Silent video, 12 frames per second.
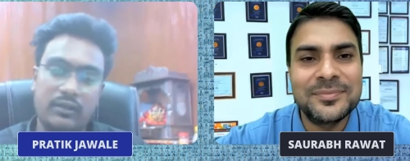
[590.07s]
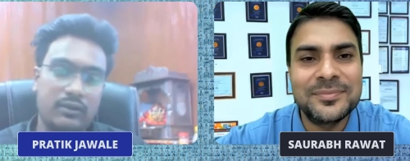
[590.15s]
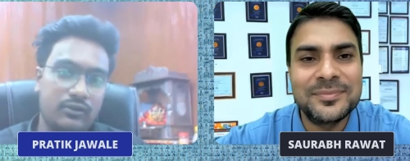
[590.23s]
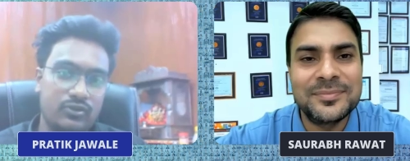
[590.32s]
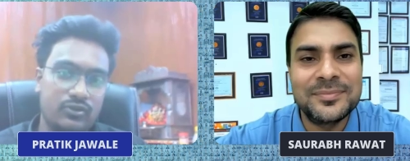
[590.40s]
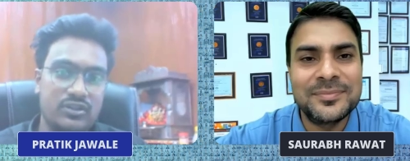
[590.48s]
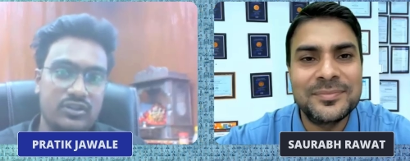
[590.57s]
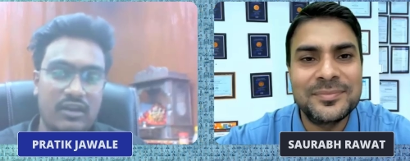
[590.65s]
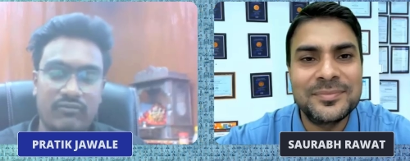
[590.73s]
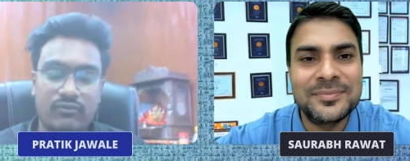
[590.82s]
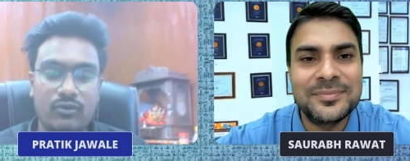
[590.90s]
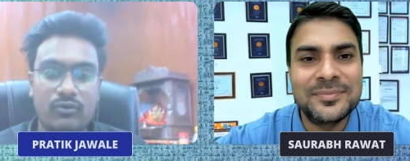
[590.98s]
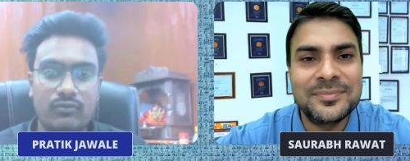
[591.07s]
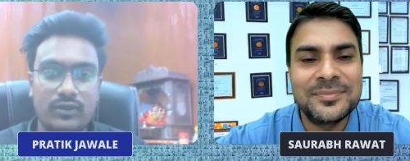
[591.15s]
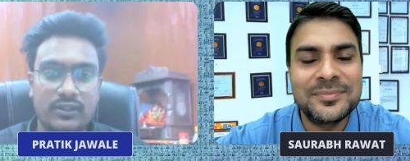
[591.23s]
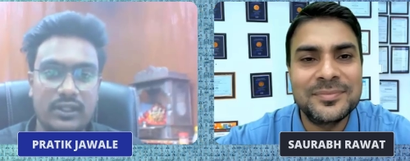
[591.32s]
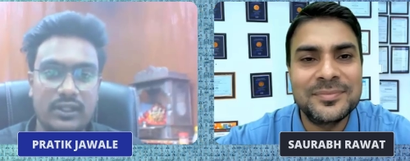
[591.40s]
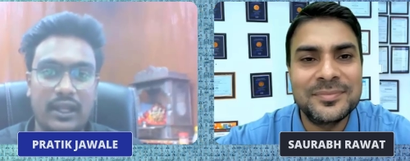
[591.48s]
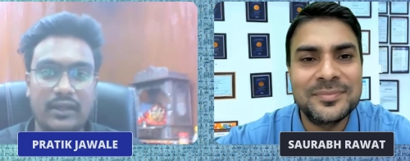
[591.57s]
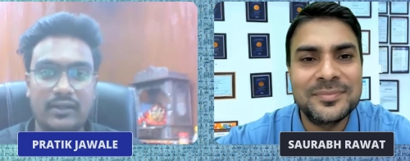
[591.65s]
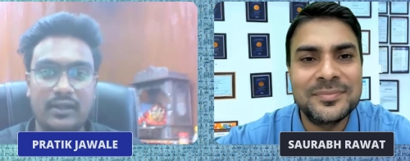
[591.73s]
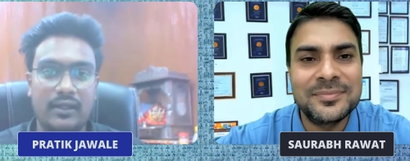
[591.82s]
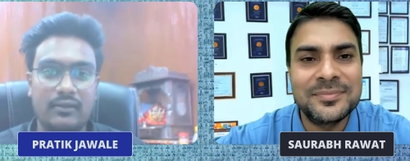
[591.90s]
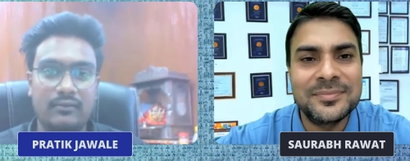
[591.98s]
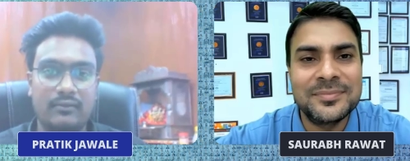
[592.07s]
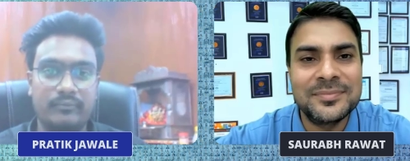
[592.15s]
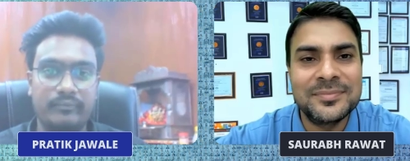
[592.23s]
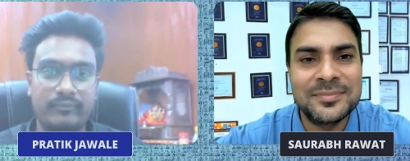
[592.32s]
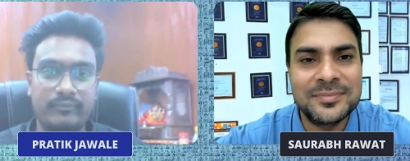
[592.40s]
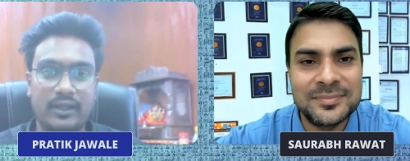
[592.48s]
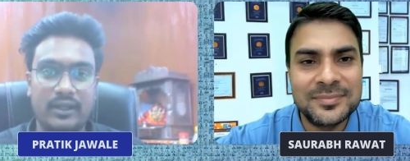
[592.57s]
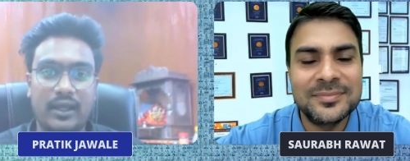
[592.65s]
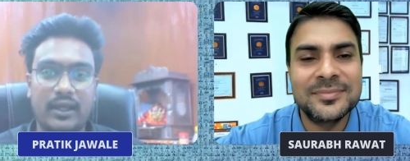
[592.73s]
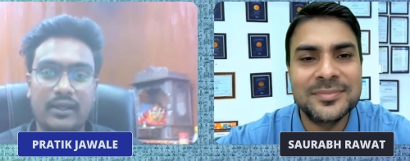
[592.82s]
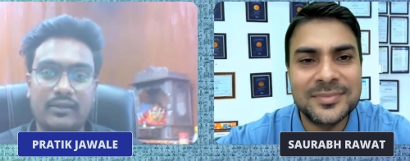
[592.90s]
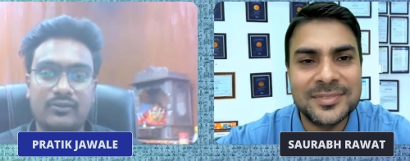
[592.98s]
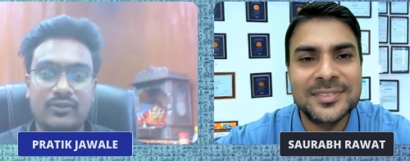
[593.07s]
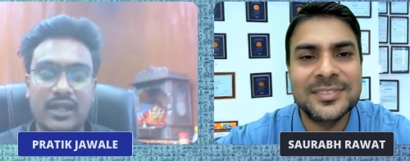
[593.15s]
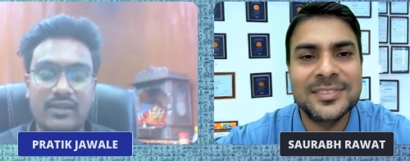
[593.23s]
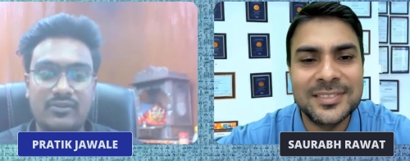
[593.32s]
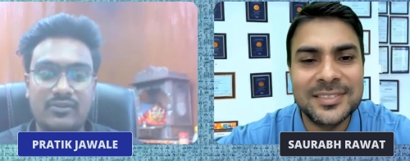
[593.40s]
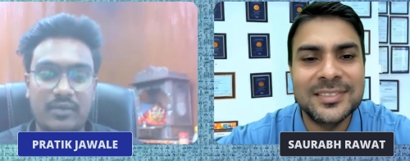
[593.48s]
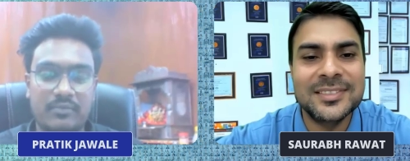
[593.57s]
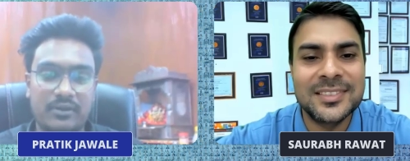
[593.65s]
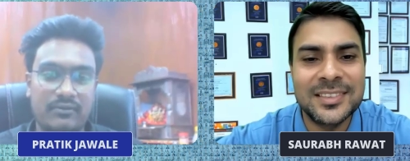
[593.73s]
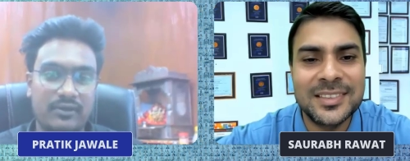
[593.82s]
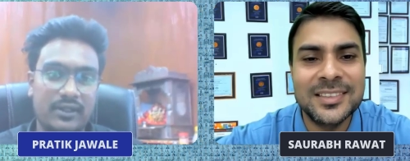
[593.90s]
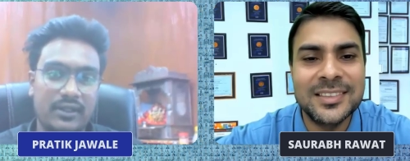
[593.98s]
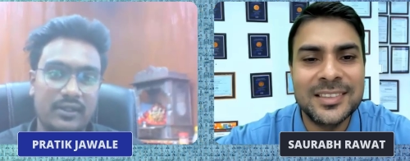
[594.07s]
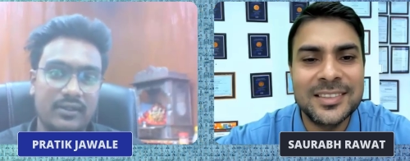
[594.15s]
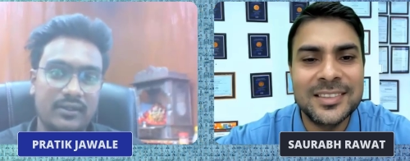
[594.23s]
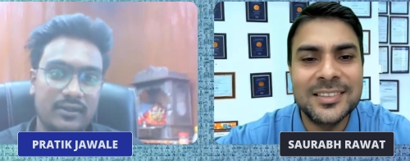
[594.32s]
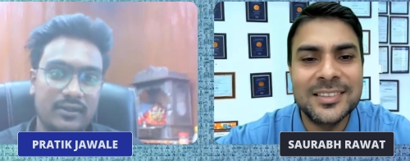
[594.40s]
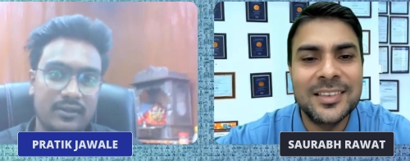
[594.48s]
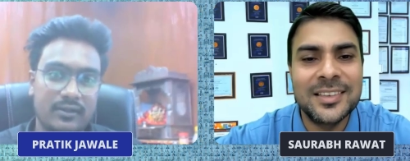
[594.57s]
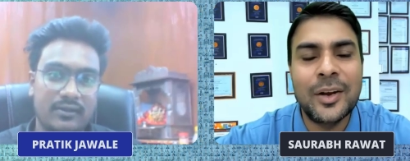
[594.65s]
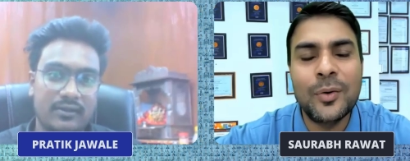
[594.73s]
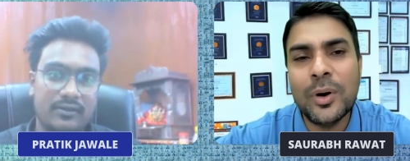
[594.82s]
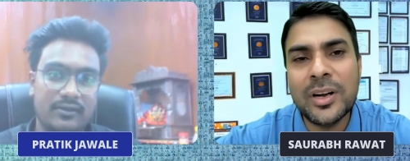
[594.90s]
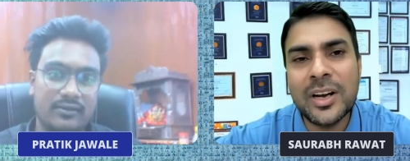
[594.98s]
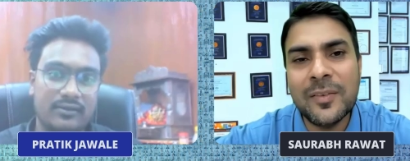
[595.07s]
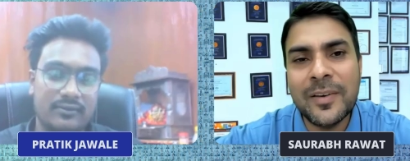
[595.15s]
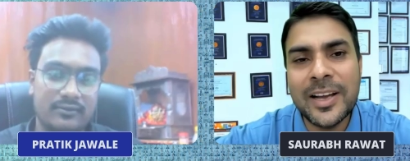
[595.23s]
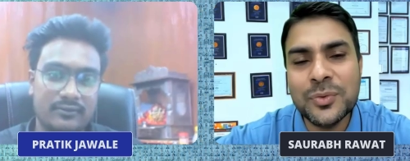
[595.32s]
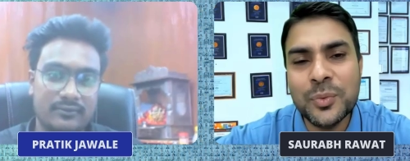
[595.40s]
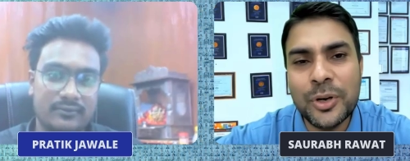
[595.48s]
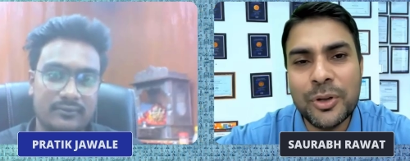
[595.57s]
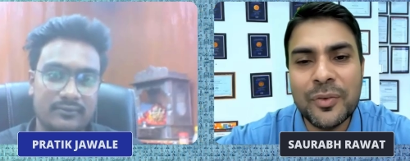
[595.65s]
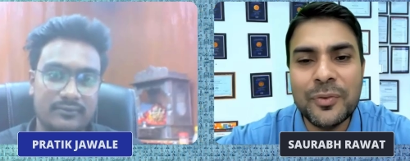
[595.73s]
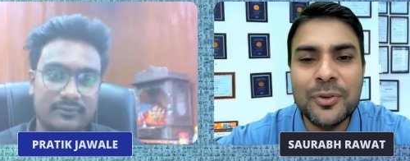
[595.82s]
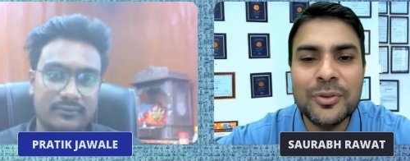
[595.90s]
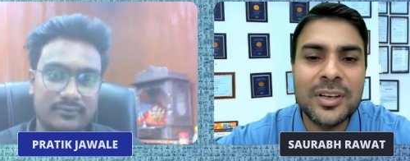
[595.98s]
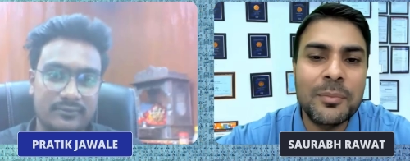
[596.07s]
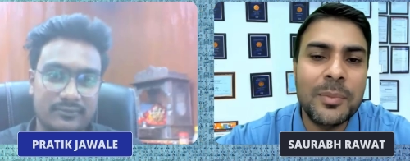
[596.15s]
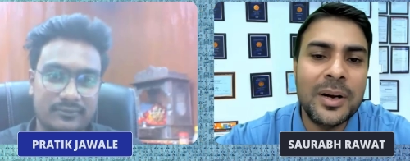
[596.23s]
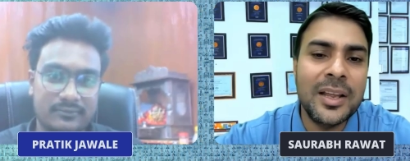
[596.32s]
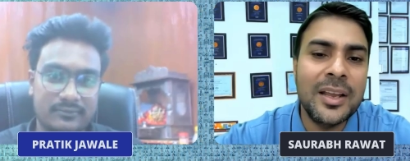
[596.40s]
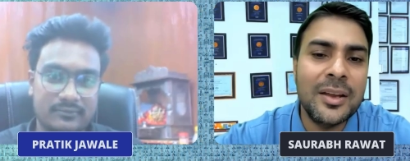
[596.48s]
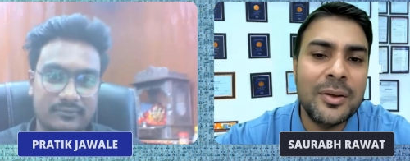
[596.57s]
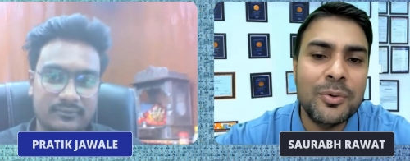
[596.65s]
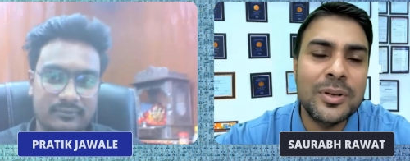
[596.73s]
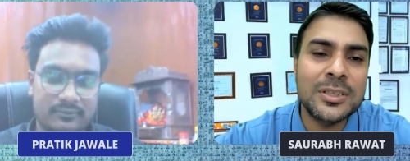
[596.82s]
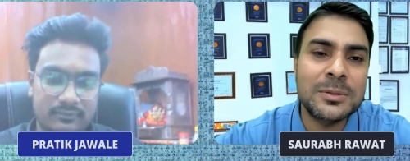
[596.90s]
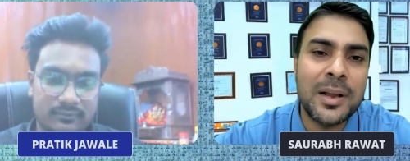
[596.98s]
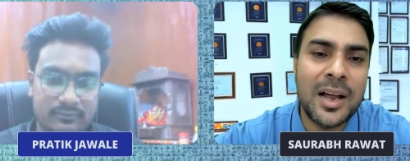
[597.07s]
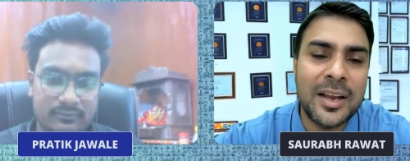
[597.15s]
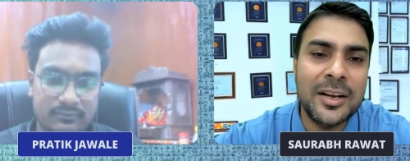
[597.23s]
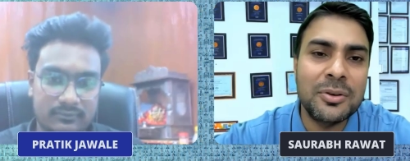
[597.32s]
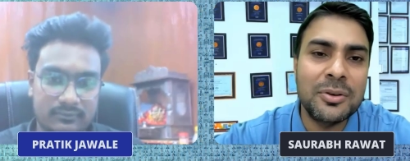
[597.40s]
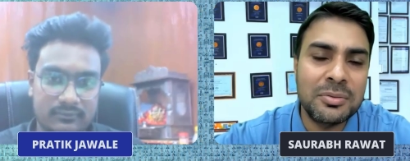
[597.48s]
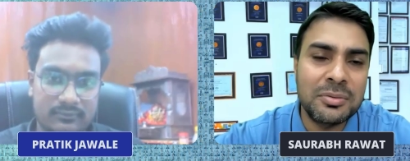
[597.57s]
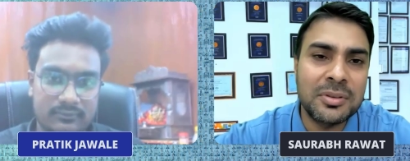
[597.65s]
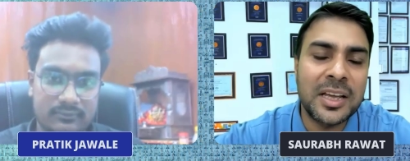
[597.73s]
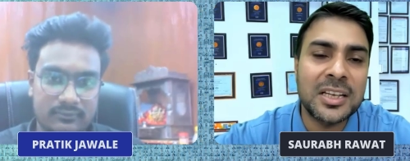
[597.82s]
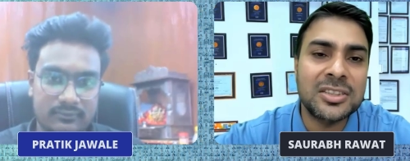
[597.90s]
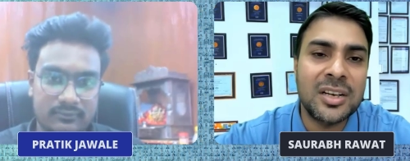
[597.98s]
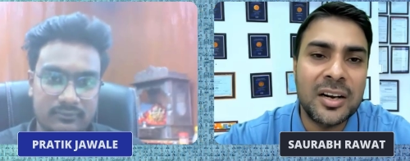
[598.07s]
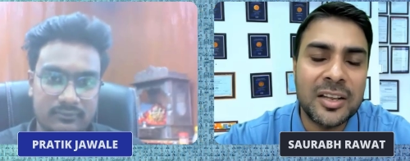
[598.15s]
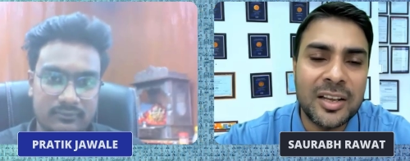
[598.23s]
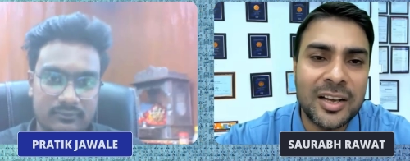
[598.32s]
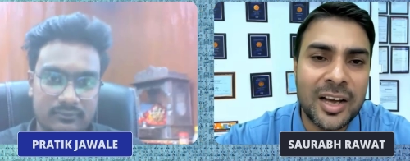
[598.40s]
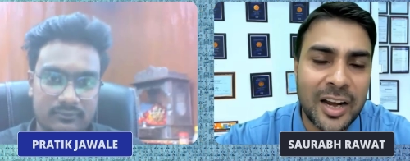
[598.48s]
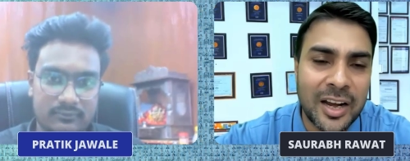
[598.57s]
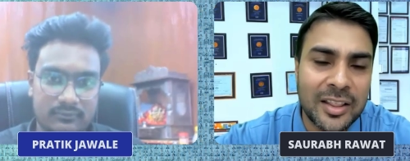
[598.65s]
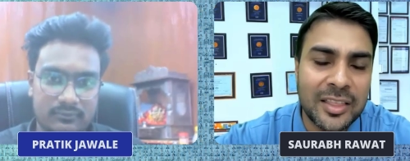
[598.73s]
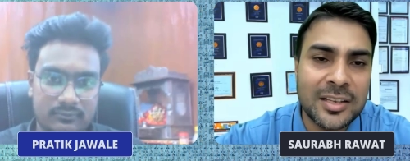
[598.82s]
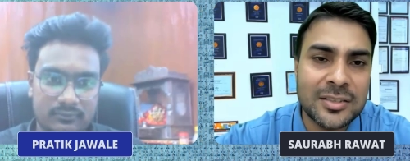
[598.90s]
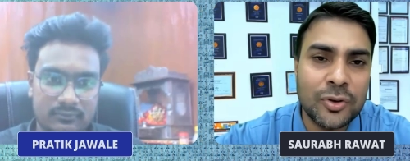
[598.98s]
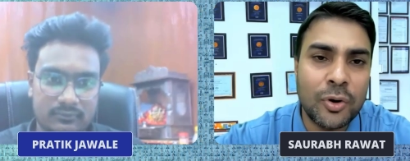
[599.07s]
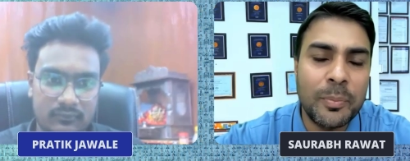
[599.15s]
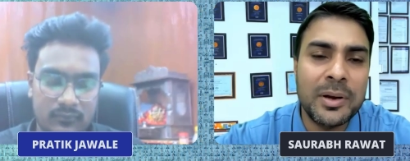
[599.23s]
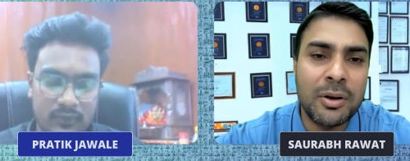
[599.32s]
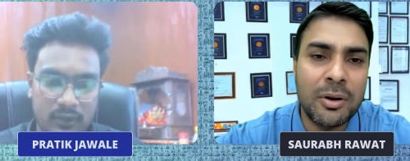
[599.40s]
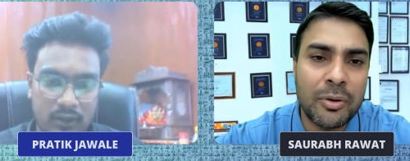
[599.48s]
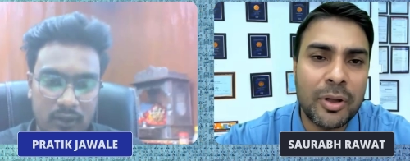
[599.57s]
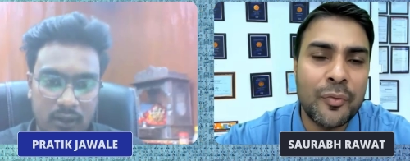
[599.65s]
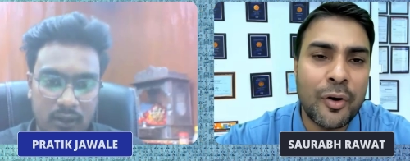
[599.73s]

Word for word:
Speaker 1: then you just have to go with like ten. Like, so that's why I'm giving ten. And
Speaker 2: what advice would you give to somebody who is planning to kickstart their career in this domain or looking